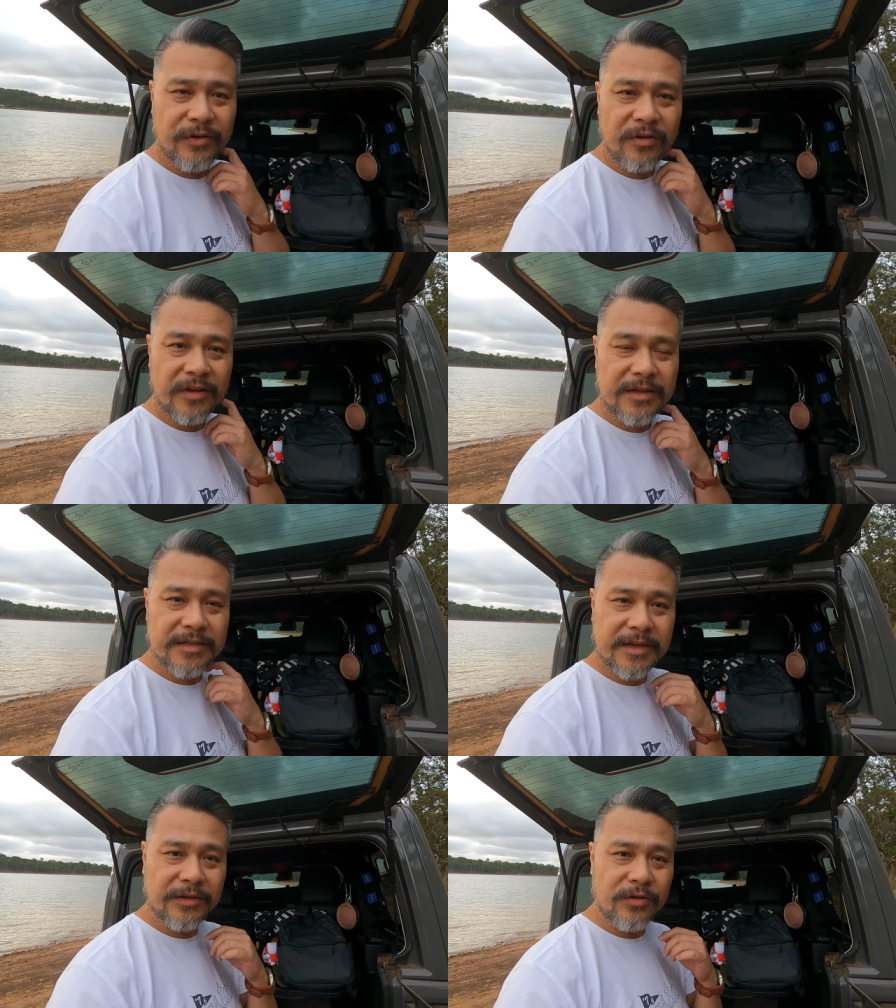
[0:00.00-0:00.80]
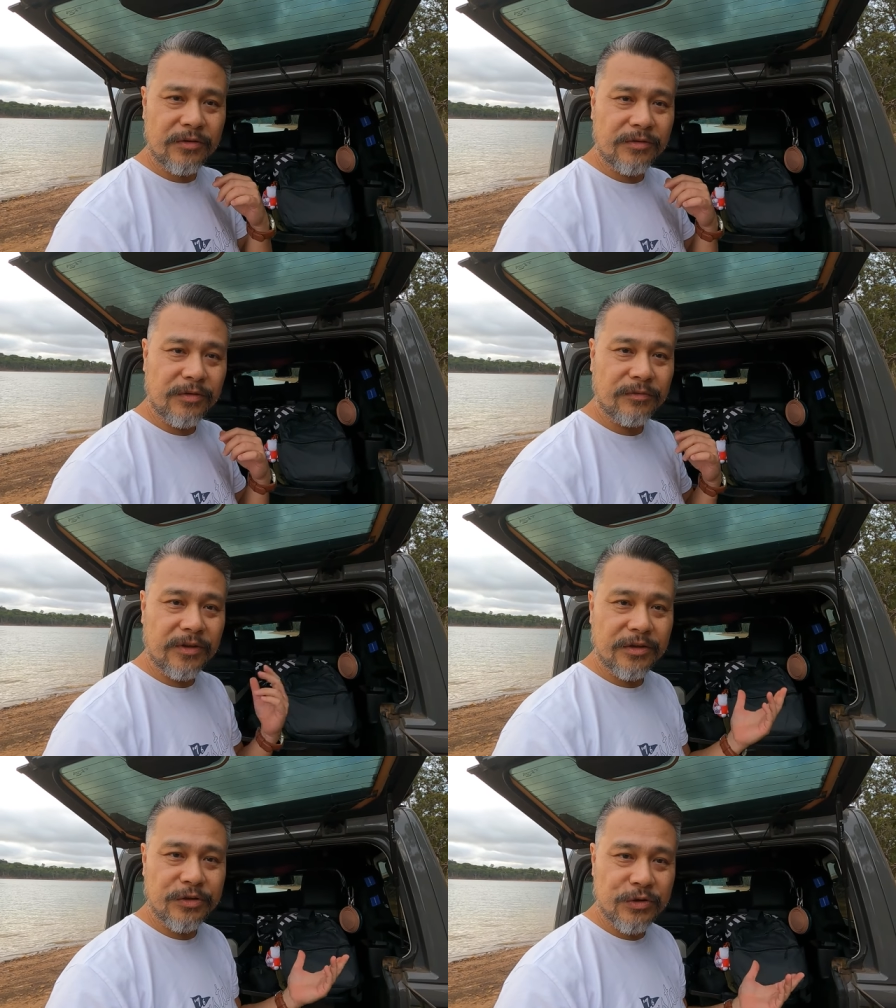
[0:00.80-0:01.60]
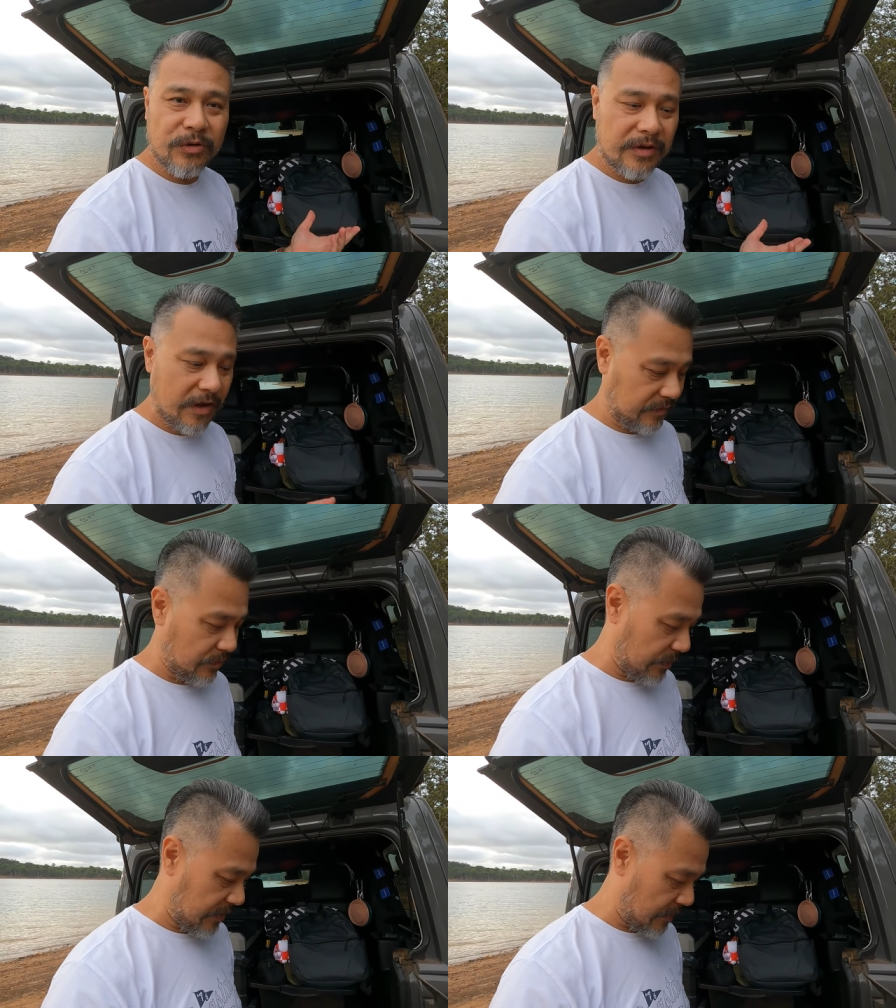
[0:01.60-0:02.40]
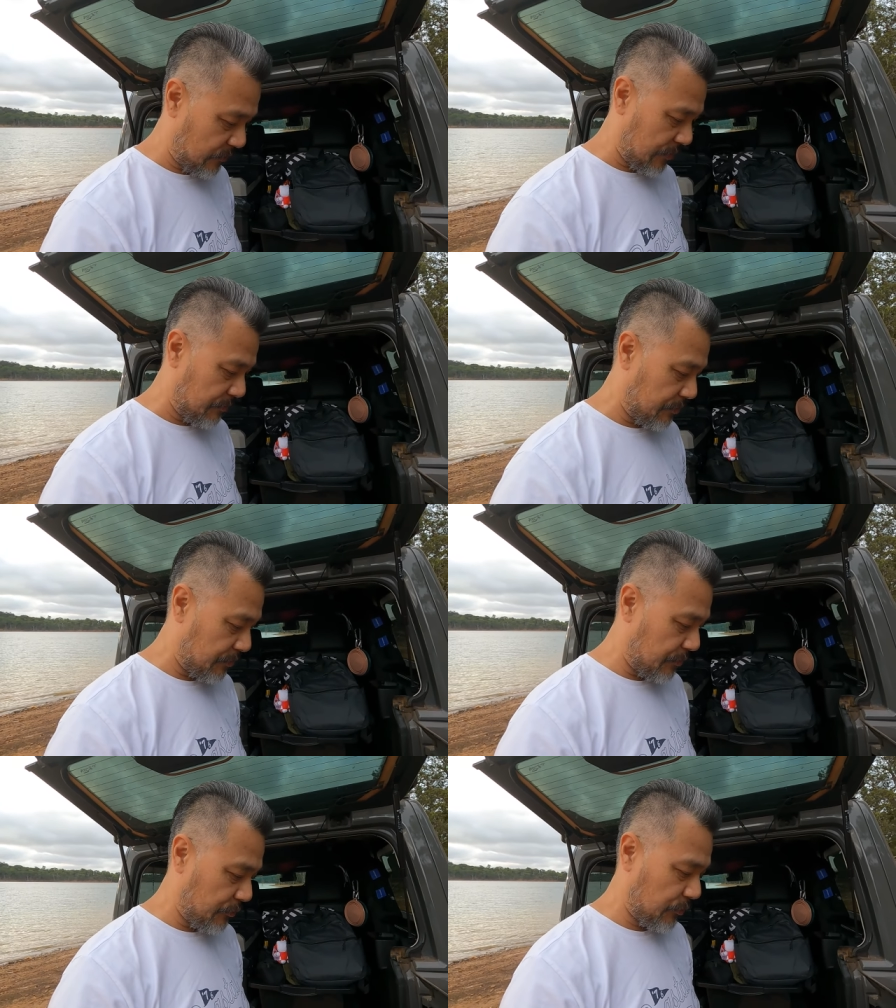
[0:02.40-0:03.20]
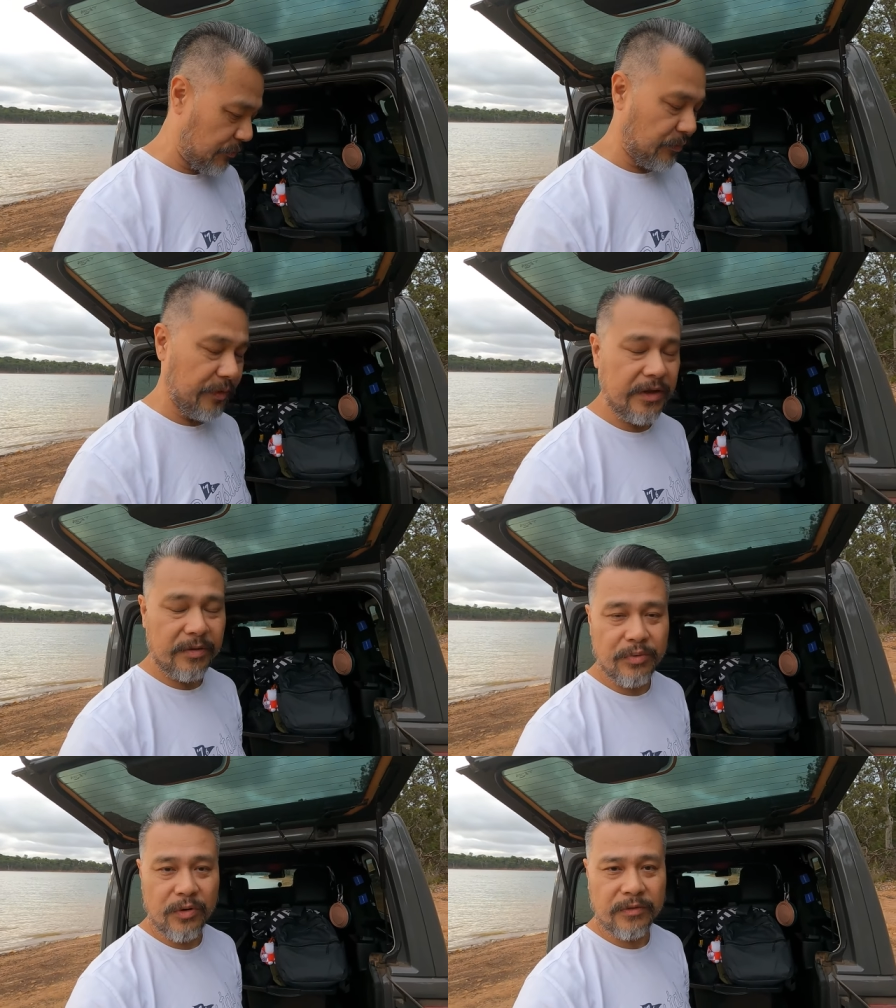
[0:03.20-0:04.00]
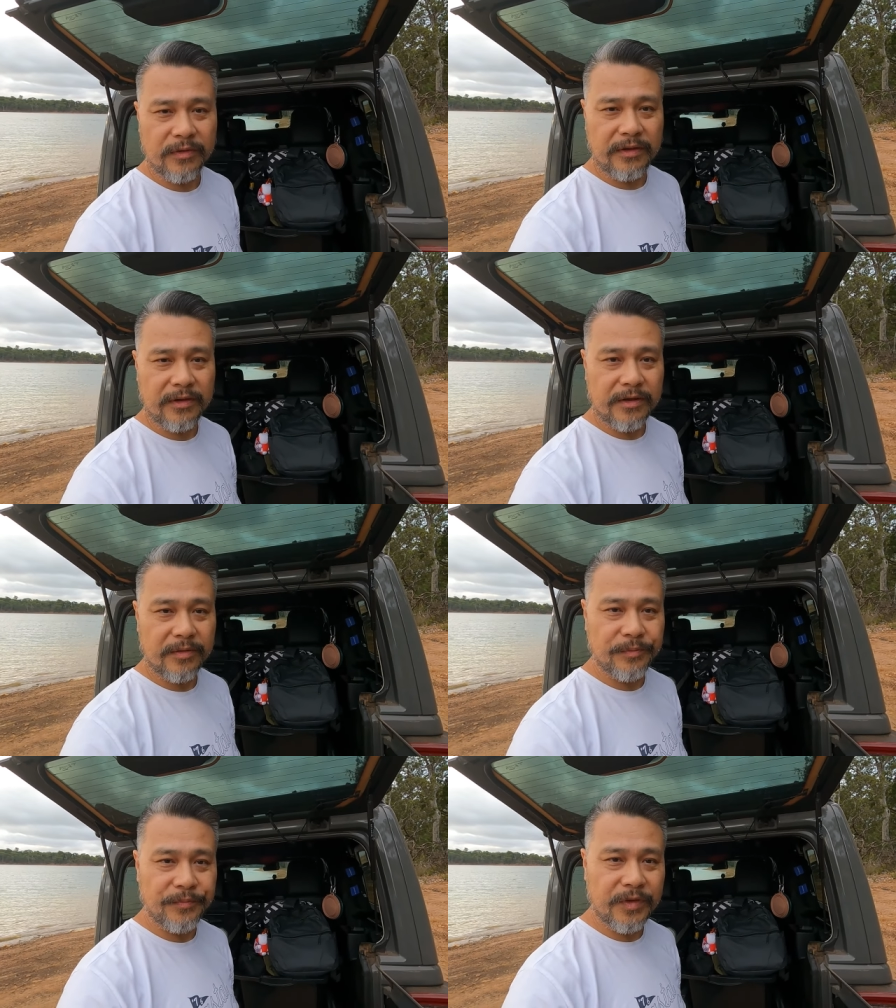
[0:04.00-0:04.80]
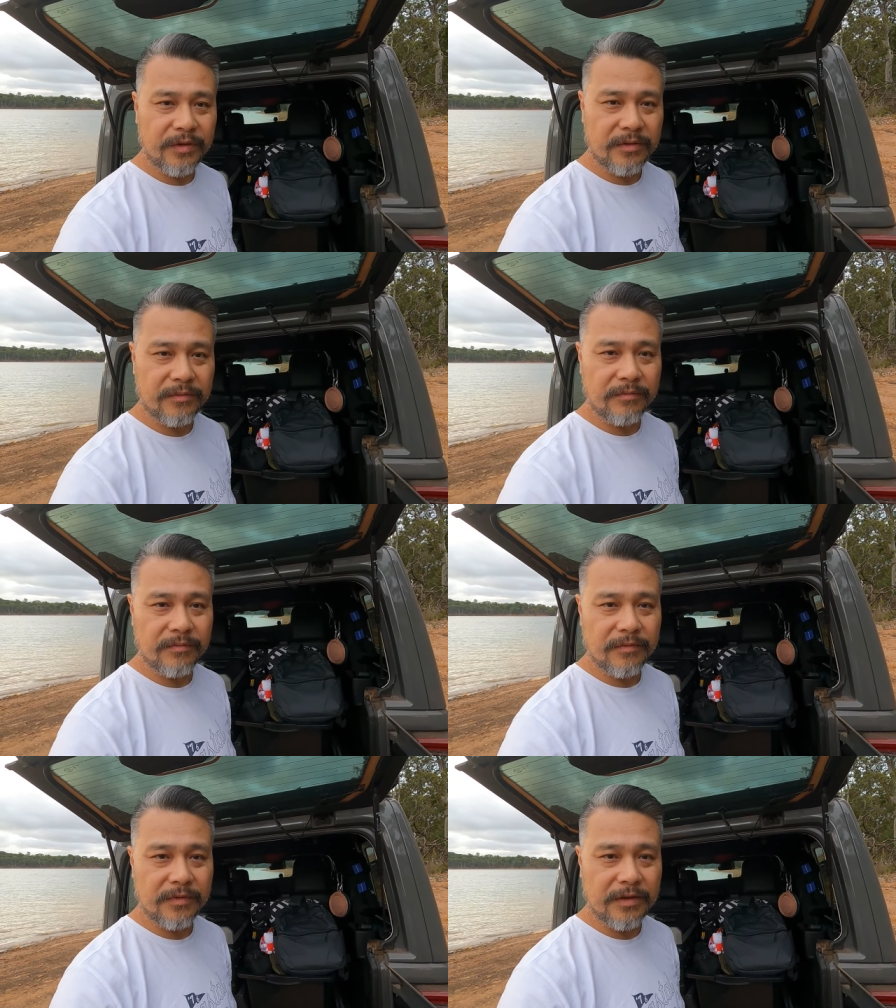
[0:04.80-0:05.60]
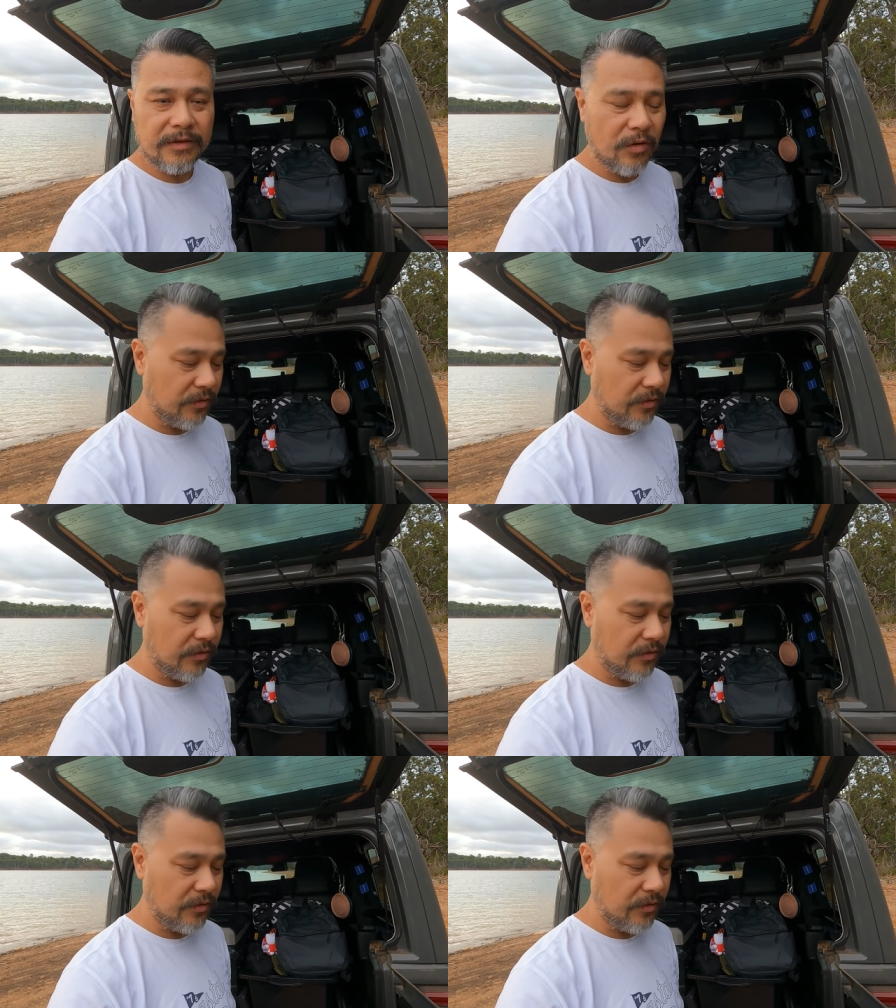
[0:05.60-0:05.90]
Fiona did say don't don't fly the drone after we uh we we uh, broke the, um, the the